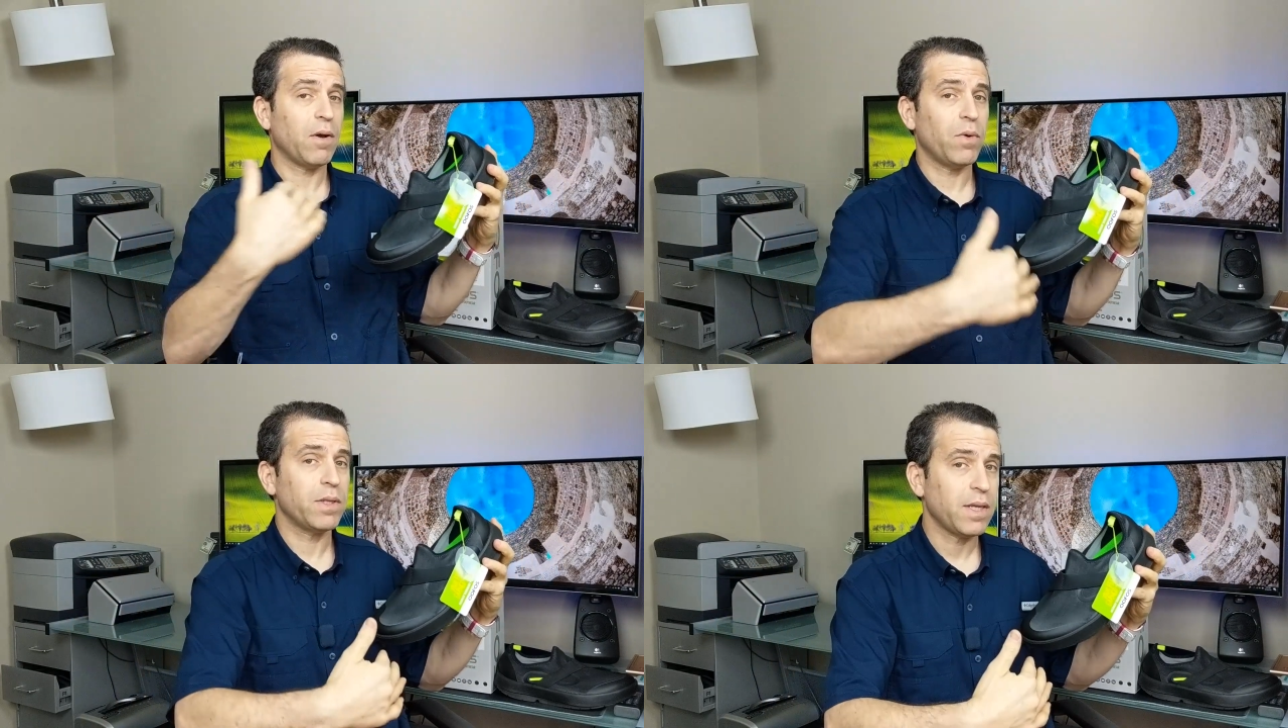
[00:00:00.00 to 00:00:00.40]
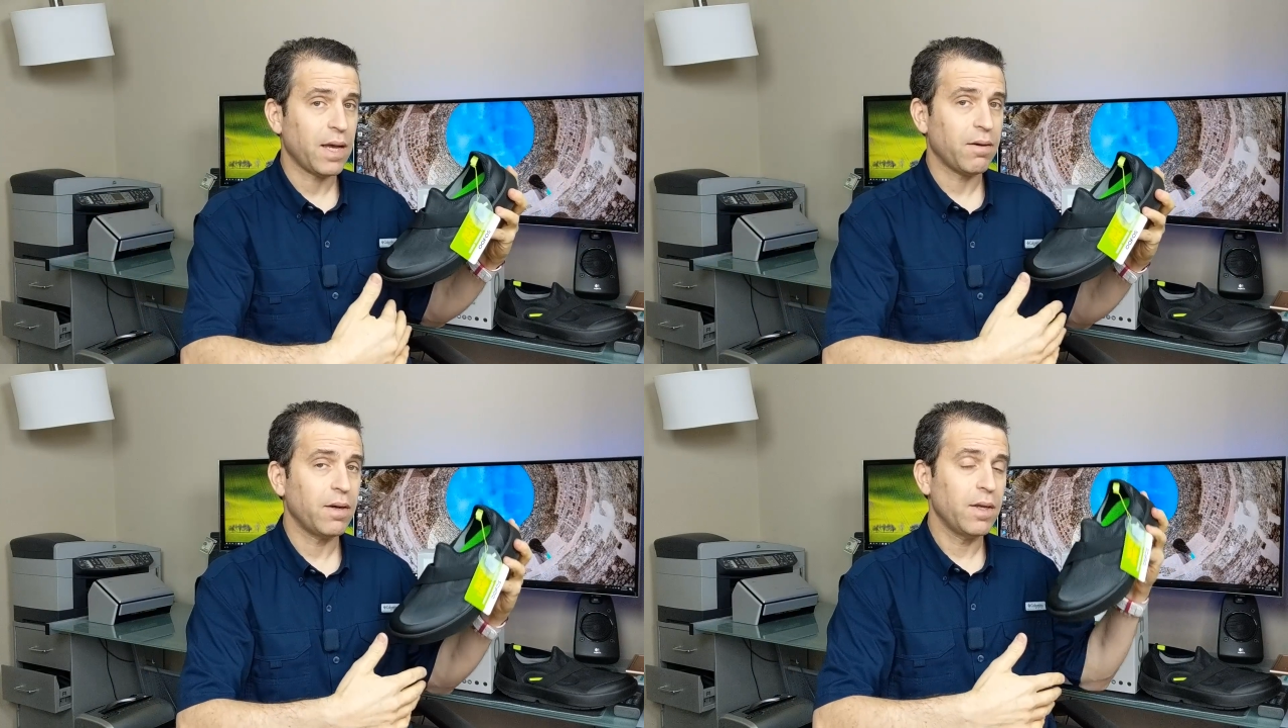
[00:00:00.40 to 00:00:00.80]
I went
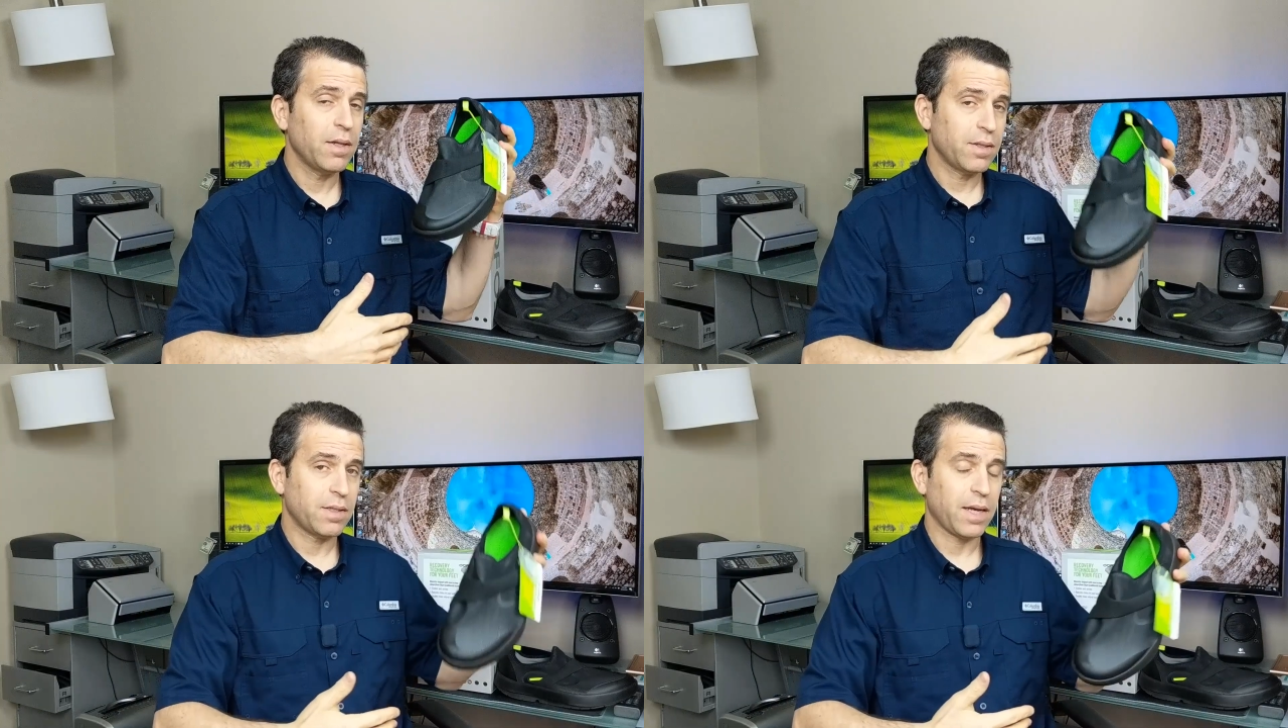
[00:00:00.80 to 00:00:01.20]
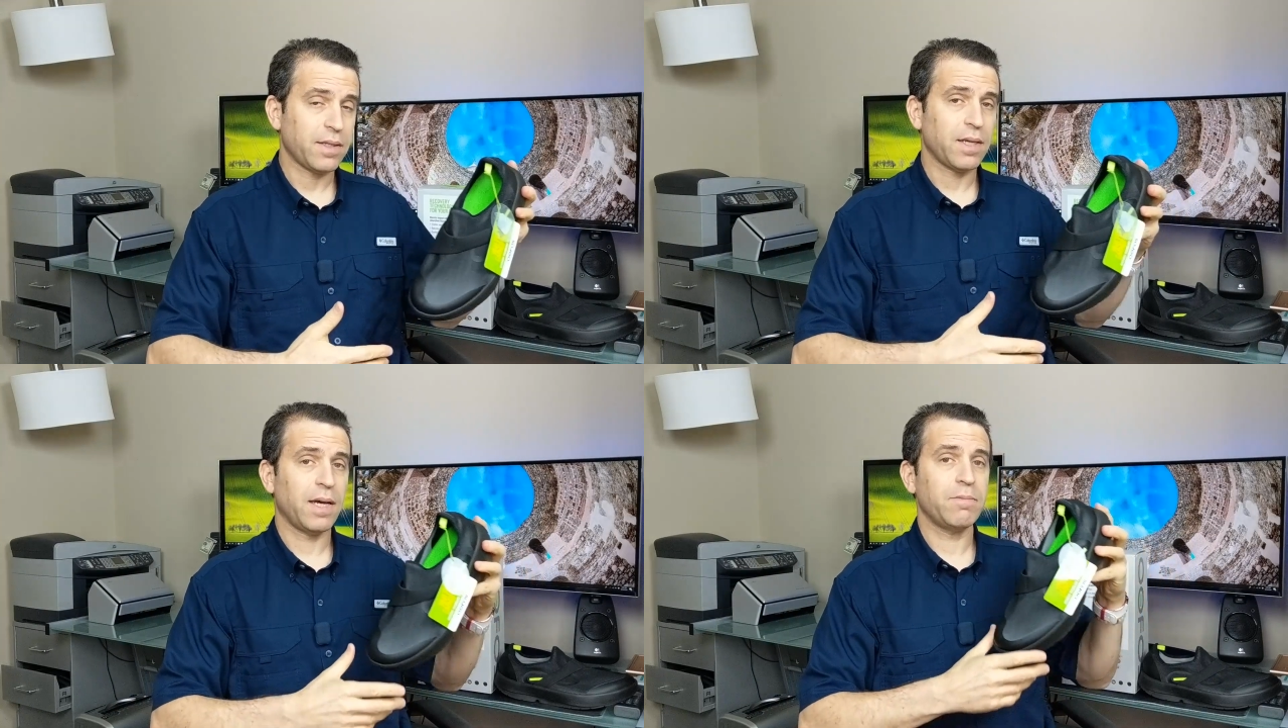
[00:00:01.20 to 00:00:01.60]
down the
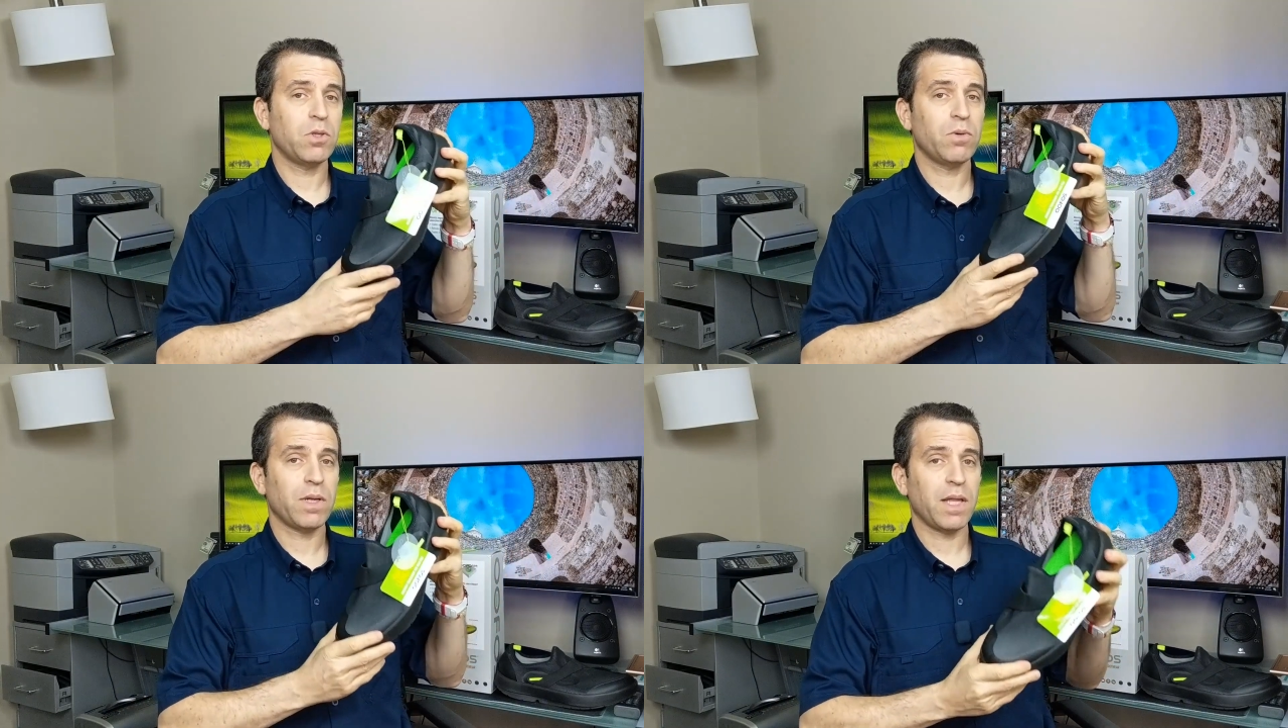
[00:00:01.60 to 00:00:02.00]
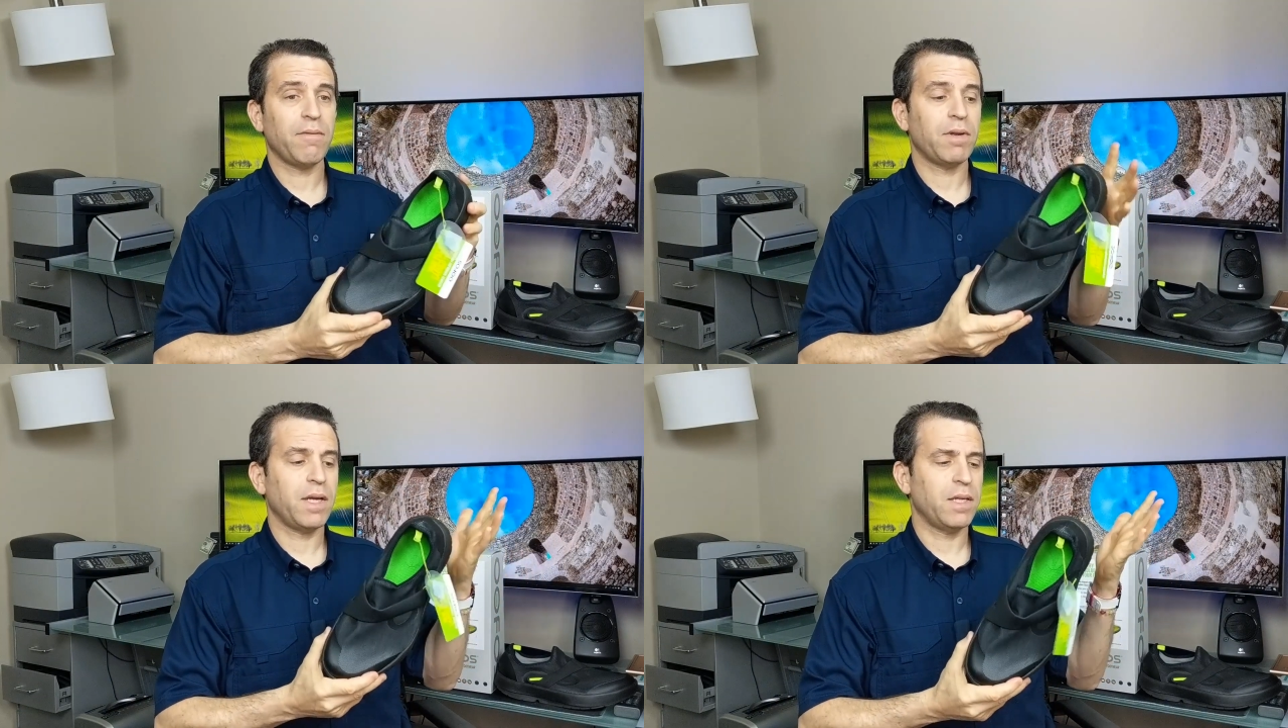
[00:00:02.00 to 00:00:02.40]
second time to an
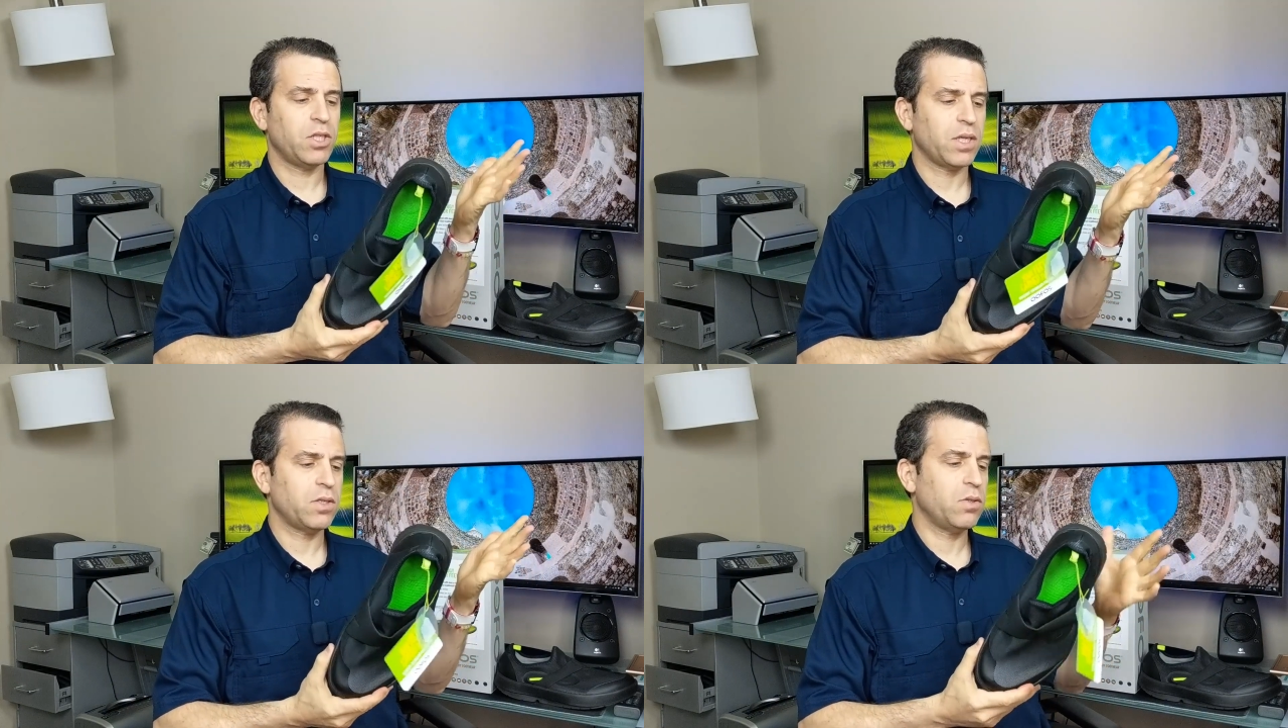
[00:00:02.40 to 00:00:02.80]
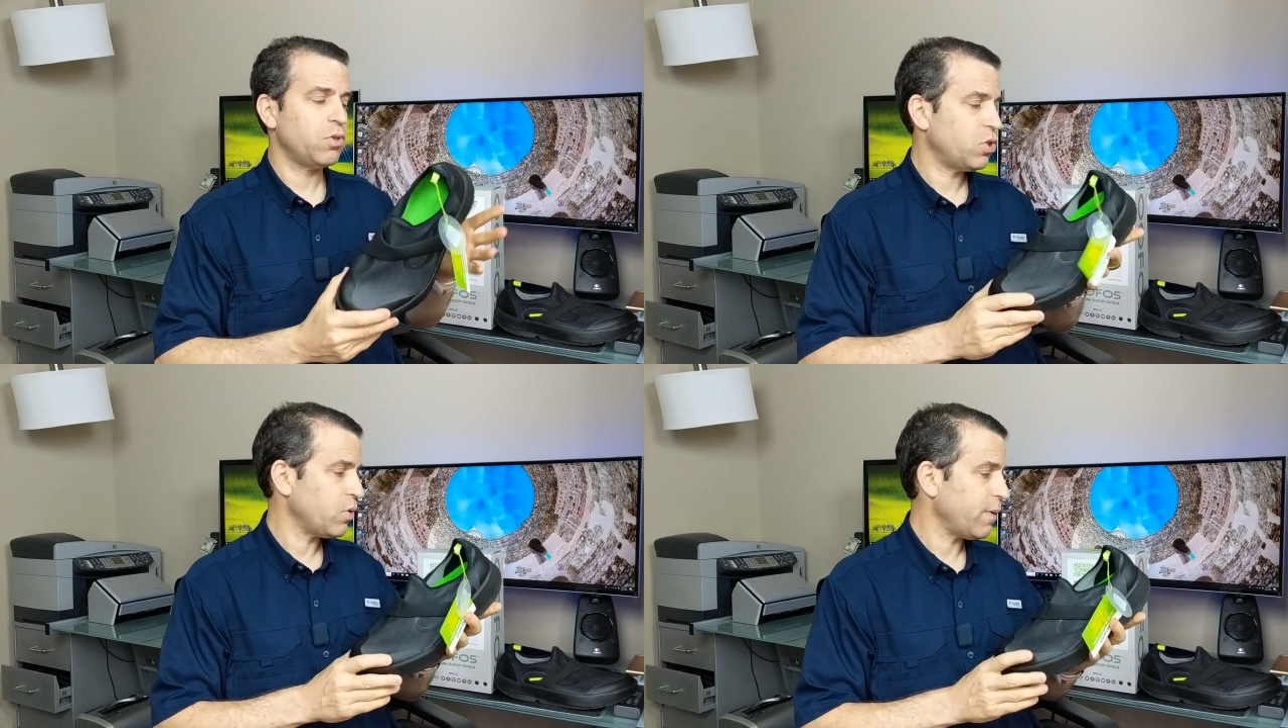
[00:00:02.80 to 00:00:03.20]
eleven and just too
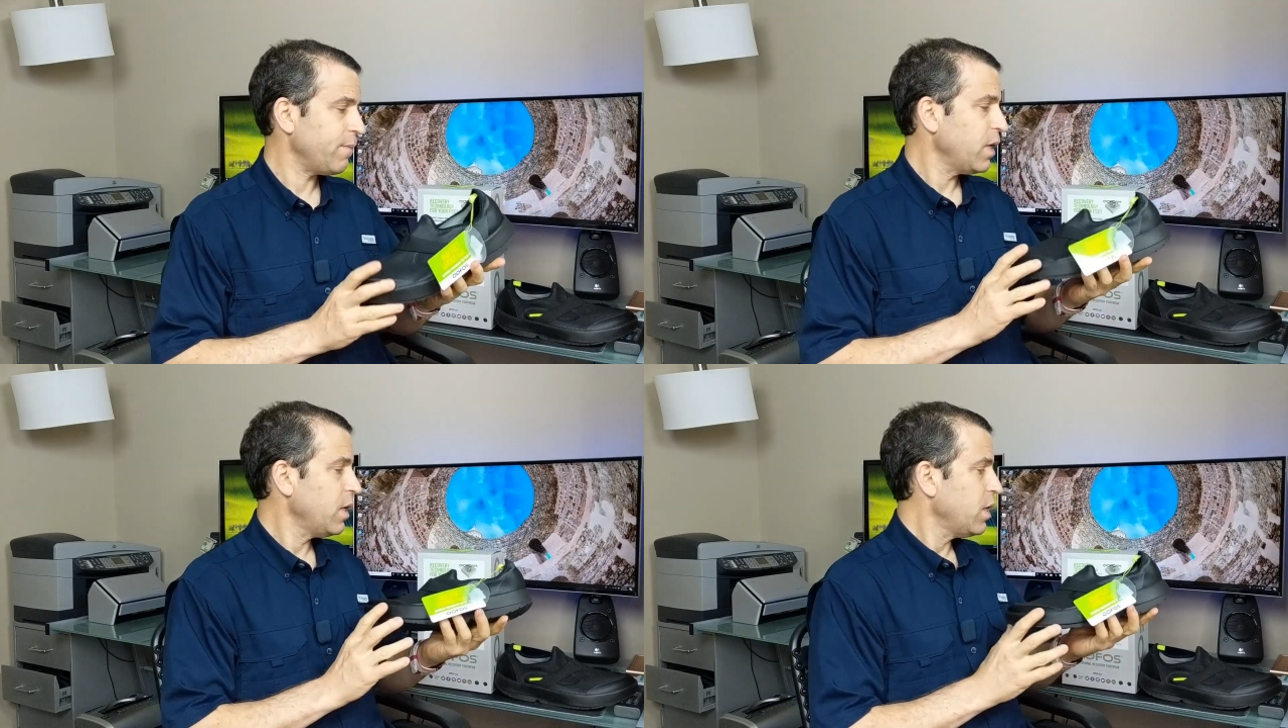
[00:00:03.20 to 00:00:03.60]
short.